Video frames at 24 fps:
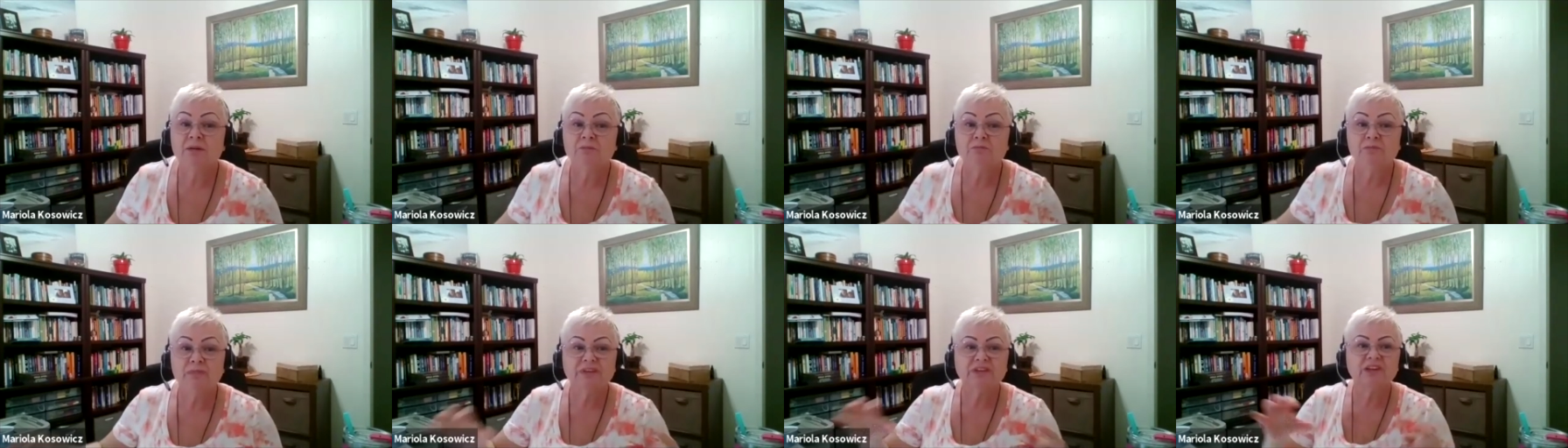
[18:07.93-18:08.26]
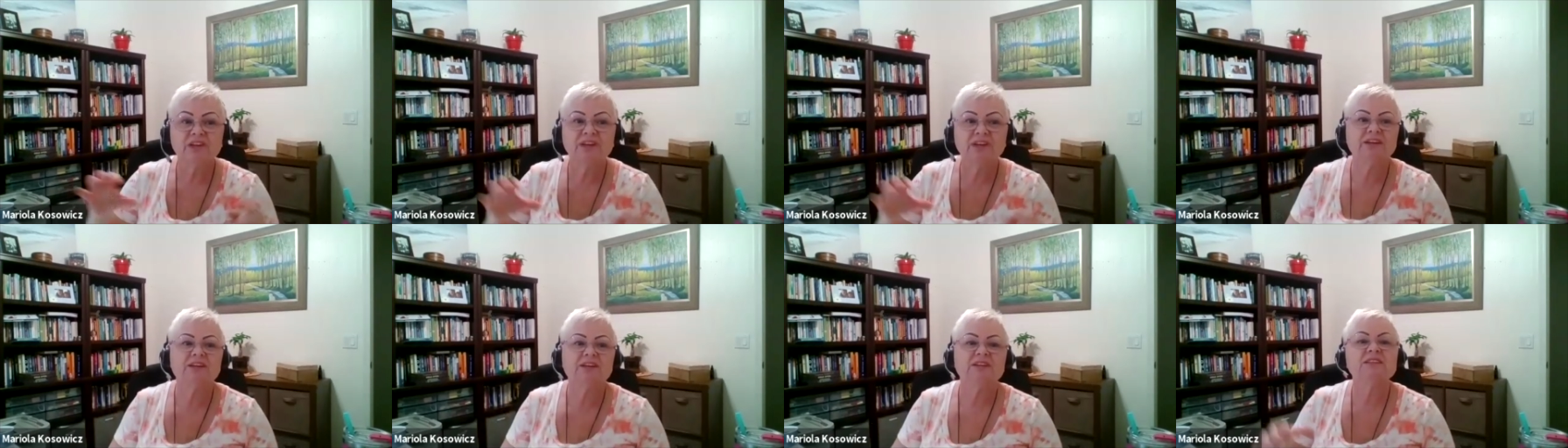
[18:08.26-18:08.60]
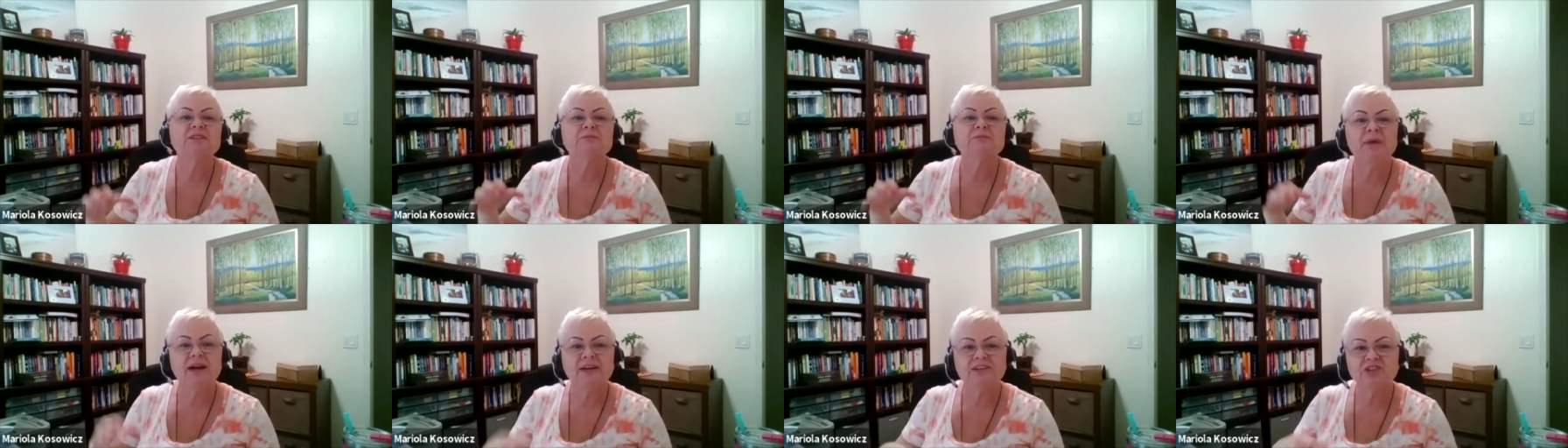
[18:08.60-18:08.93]
But here
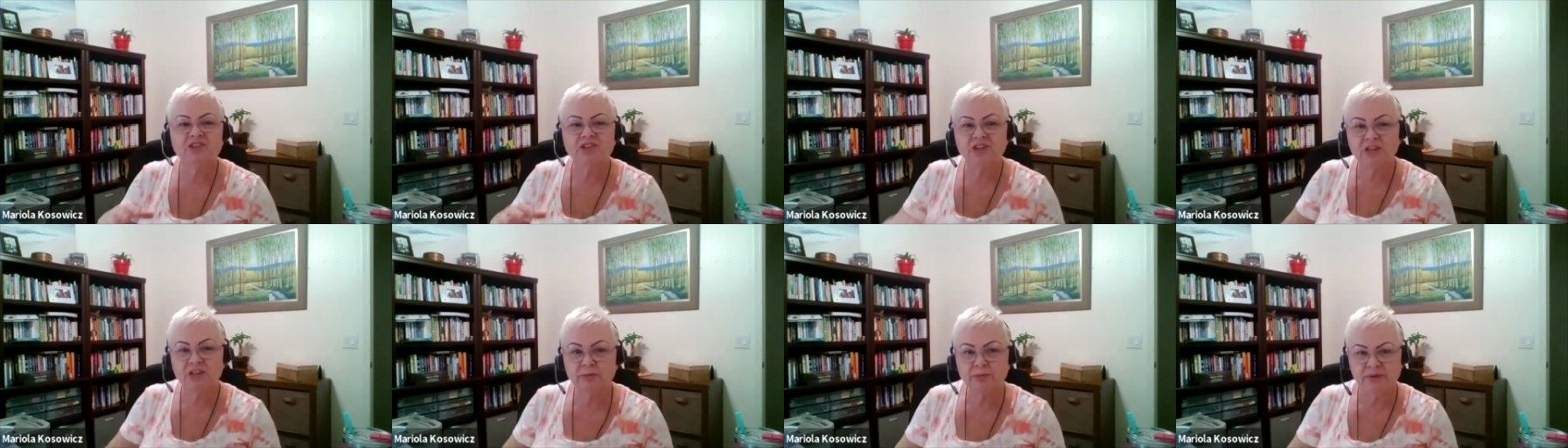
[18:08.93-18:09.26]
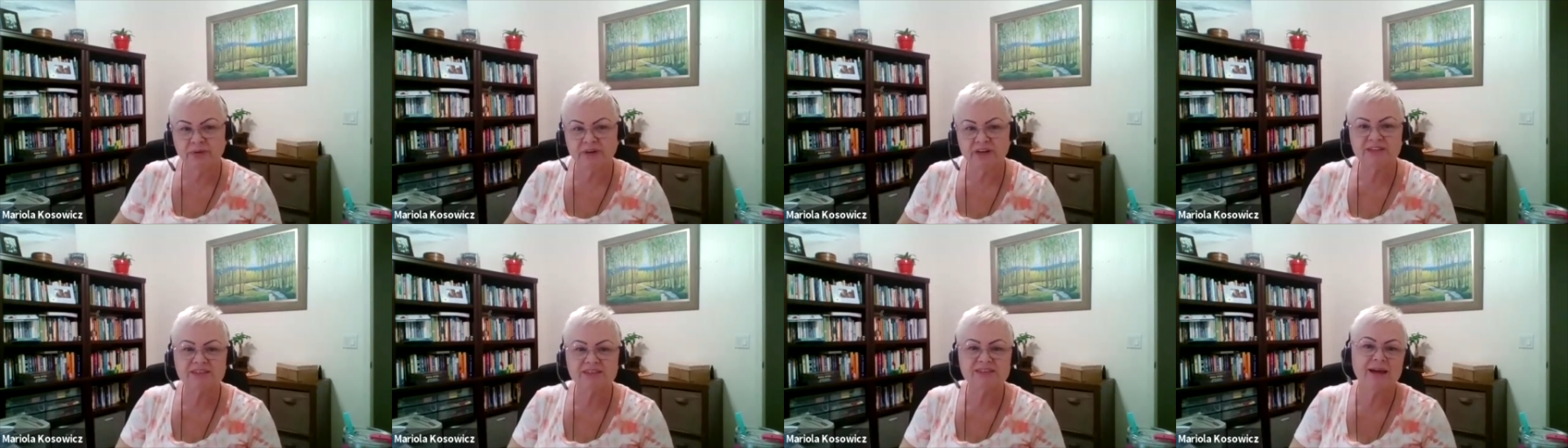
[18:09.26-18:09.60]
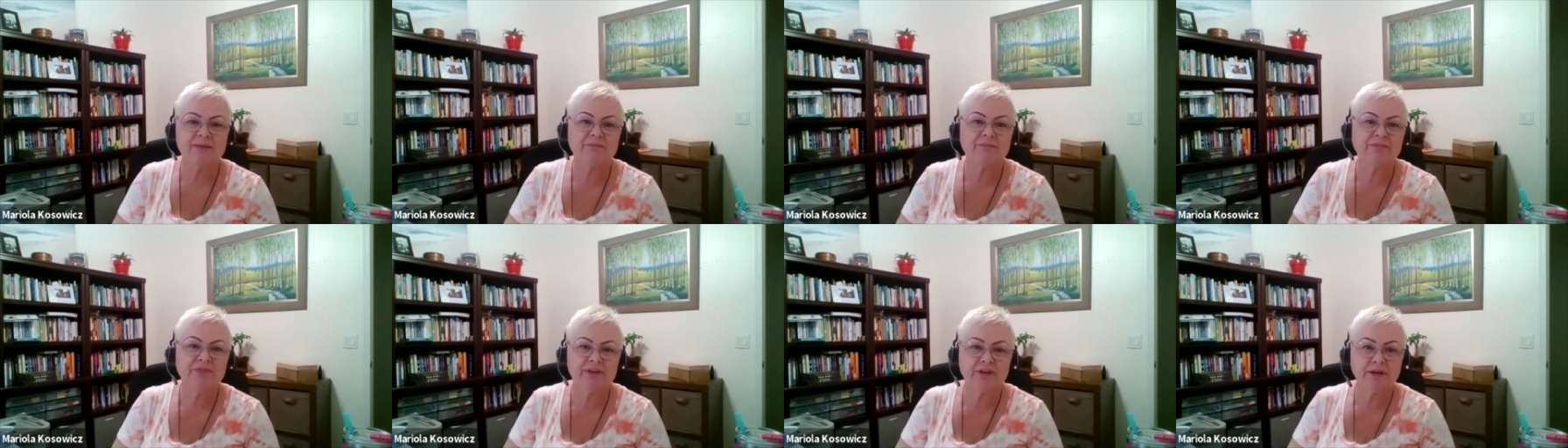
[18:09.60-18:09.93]
is much deeper
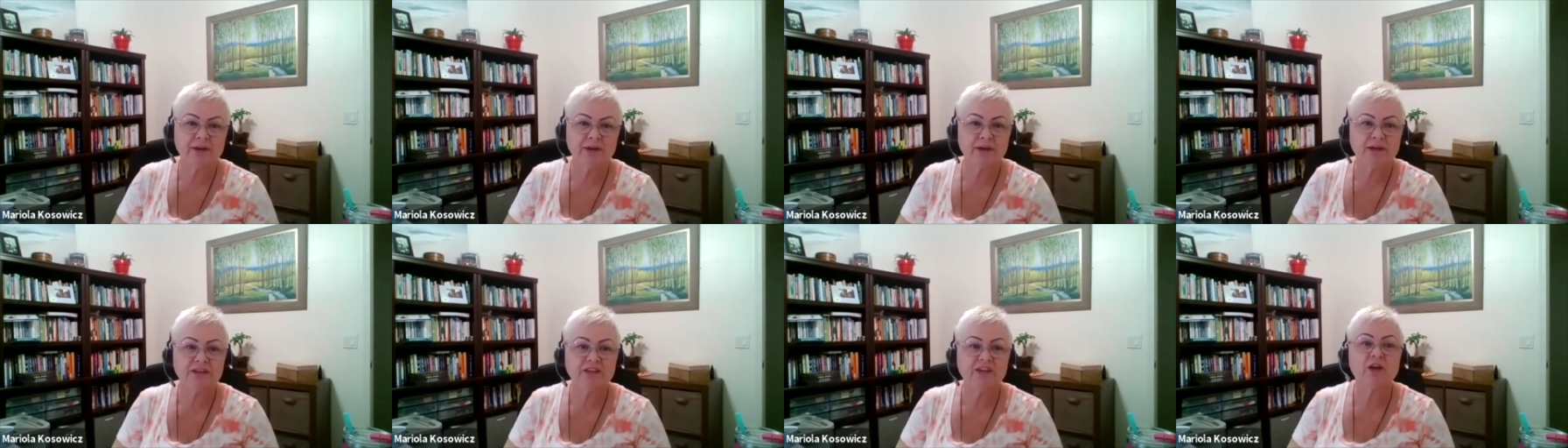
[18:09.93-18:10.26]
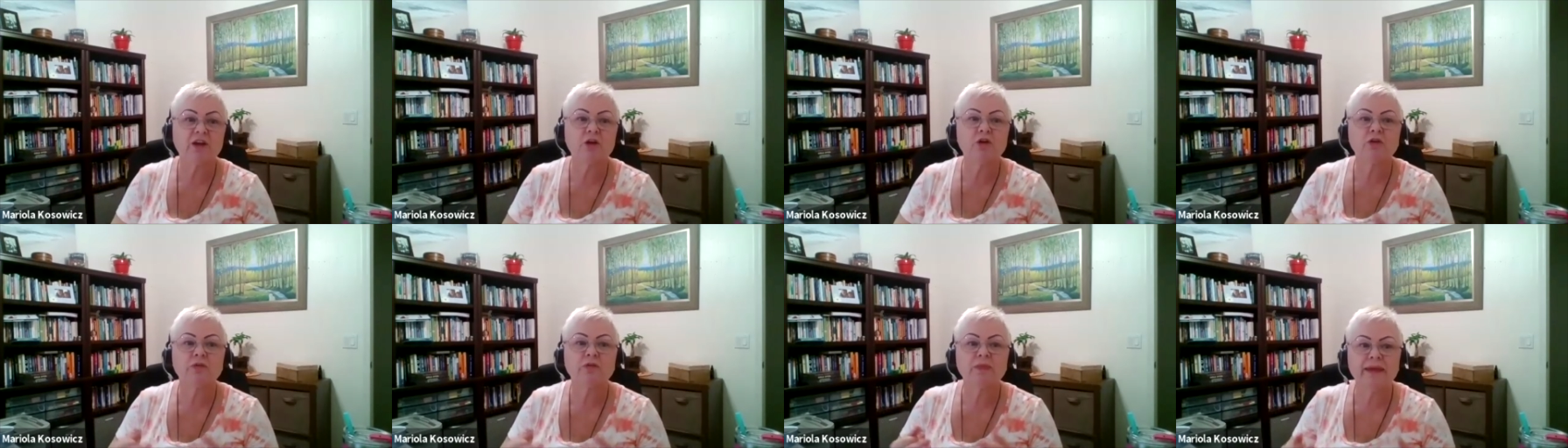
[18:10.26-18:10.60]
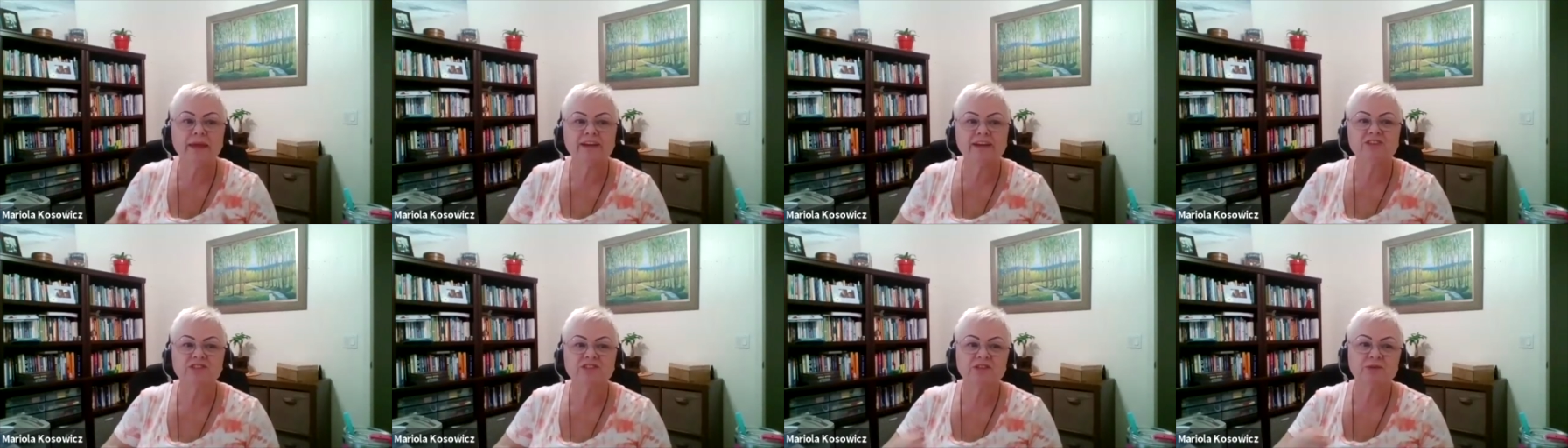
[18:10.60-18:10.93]
something, the
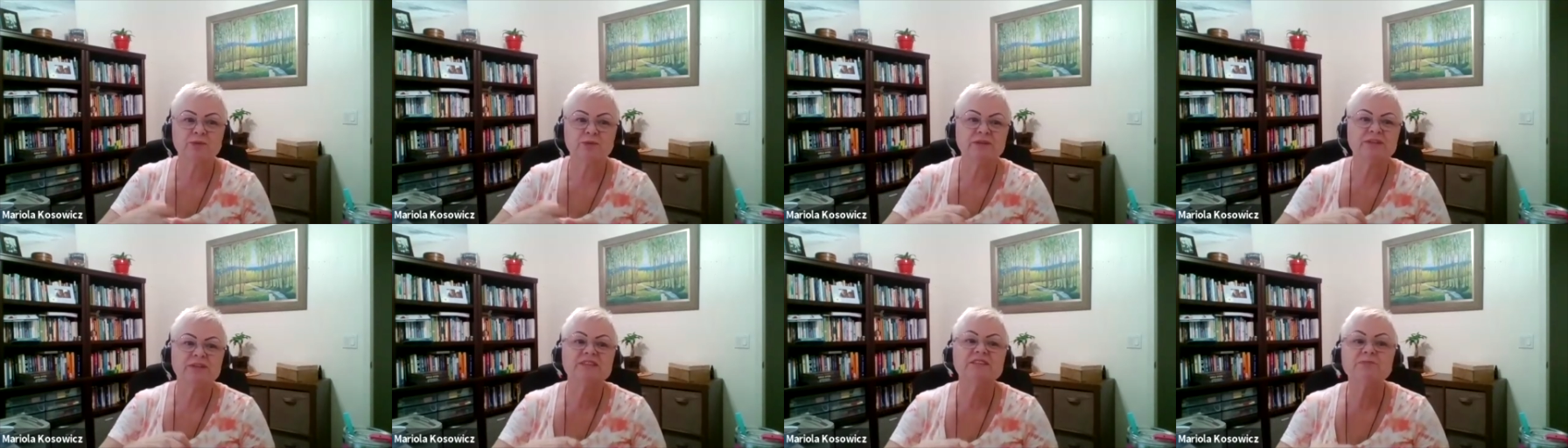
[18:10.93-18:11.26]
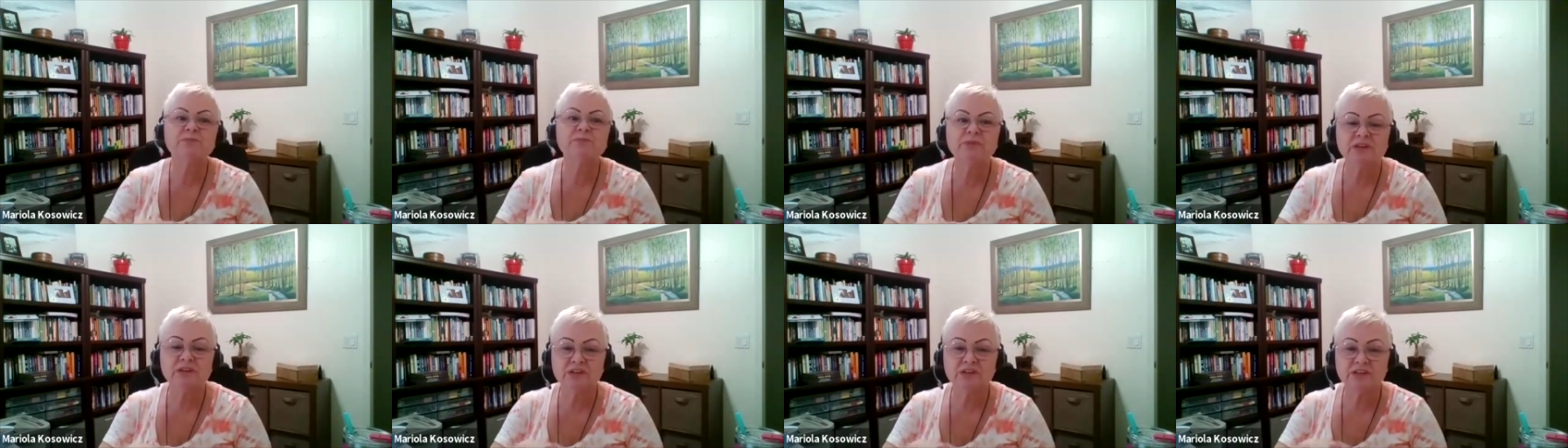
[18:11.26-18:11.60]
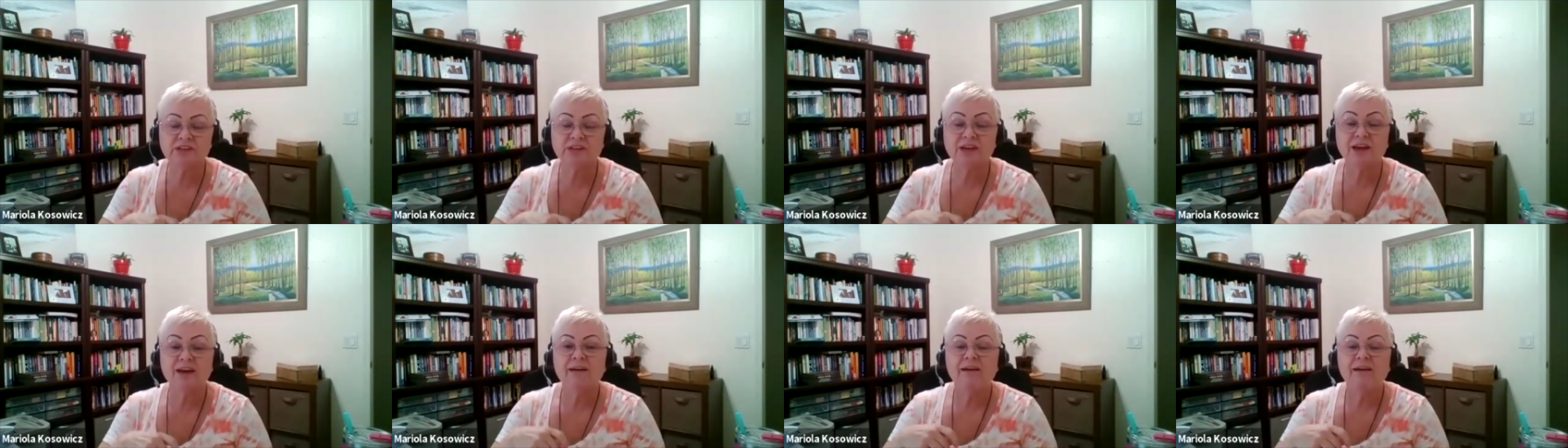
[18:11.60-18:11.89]
connection with spirit,